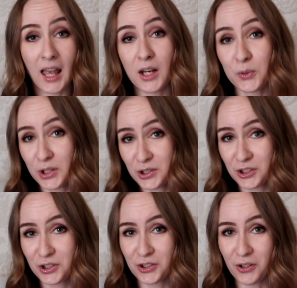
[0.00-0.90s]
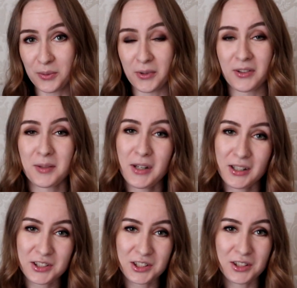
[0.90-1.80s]
And we use it to talk about the
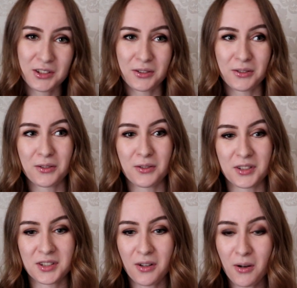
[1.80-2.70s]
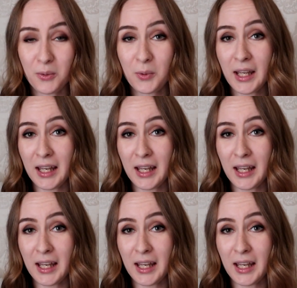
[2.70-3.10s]
melody or the song